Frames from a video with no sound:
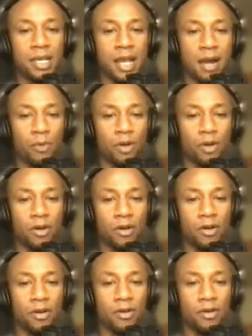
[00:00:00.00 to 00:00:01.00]
our
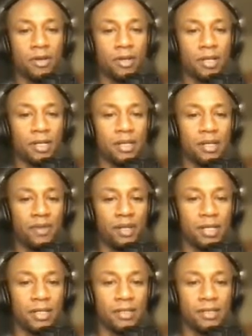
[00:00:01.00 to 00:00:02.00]
earned
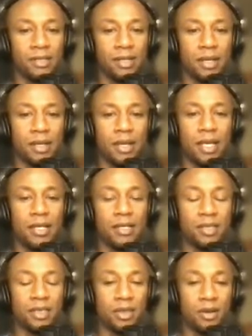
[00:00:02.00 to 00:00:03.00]
dividends
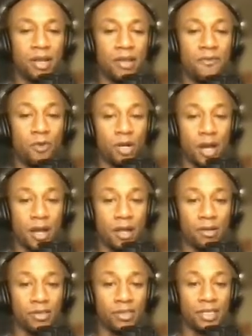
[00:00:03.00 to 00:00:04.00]
is
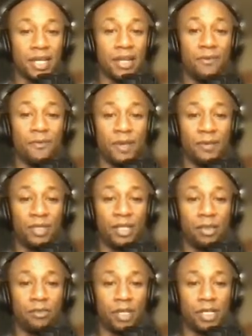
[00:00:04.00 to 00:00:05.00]

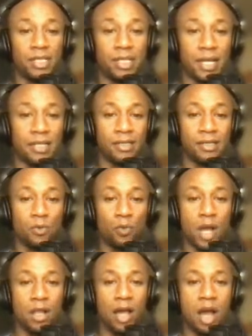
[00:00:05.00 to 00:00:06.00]
$34.53,
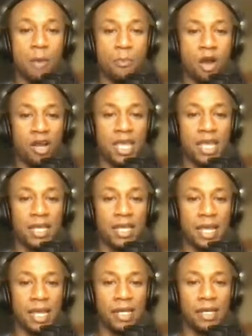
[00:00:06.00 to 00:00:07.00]
while our market
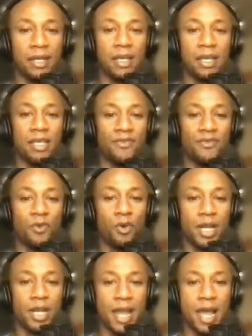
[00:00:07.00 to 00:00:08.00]
gain is
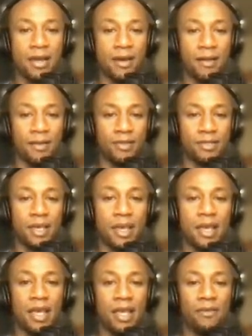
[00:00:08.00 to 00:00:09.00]

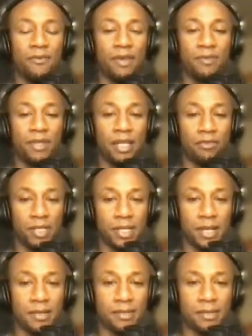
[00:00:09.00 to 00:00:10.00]

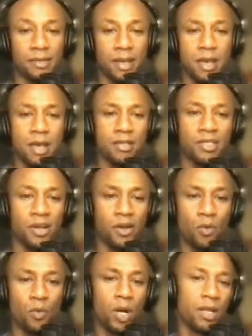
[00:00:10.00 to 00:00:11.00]
$49.53. So
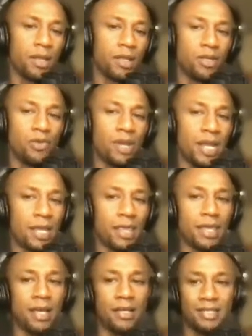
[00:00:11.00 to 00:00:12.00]
one of the unique
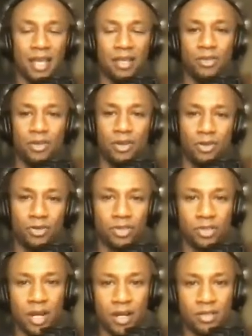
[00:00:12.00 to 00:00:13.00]
things that you'll
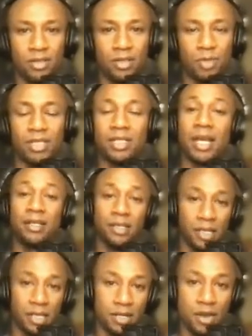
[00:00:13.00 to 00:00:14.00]
start to
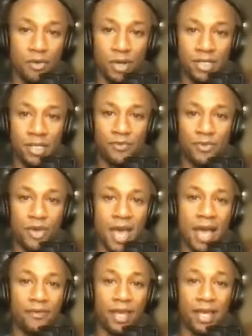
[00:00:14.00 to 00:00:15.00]
potentially notice if you
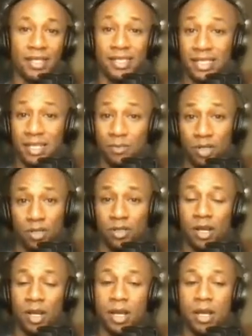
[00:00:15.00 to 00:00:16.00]
have a
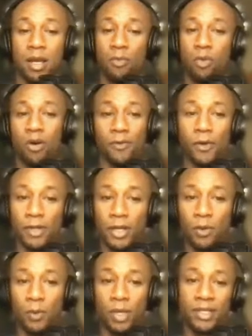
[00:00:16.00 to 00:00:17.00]
similar portfolio
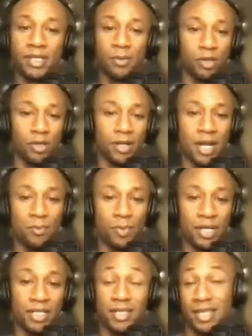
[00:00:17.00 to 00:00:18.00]
with similar
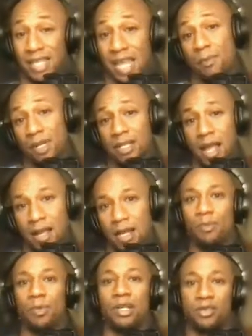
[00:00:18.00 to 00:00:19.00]
companies, the same exact
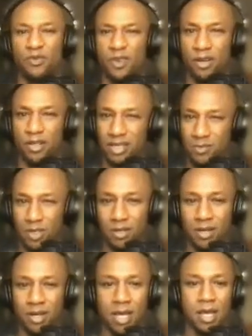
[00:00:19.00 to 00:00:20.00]
companies or very
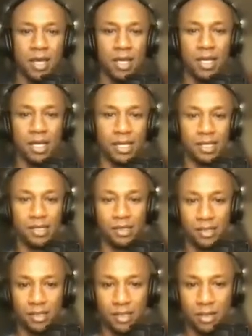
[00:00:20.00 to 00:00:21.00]
similar,
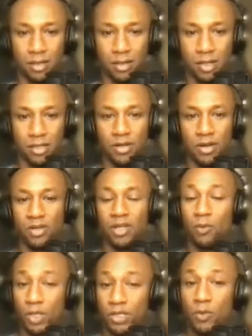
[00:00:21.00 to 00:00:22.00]
is,
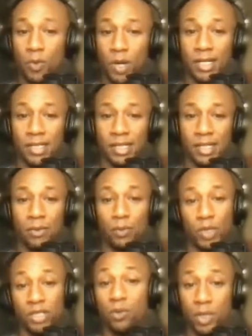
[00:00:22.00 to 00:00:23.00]
what you want to see and
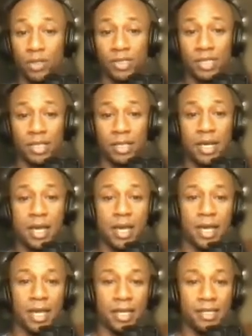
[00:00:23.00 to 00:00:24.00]
what you will see
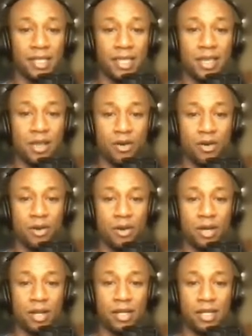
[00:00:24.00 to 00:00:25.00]
is the
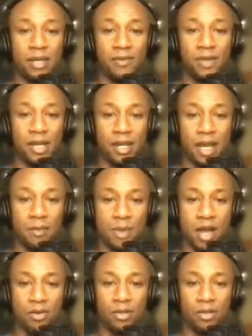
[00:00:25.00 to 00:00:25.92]
earned dividend amount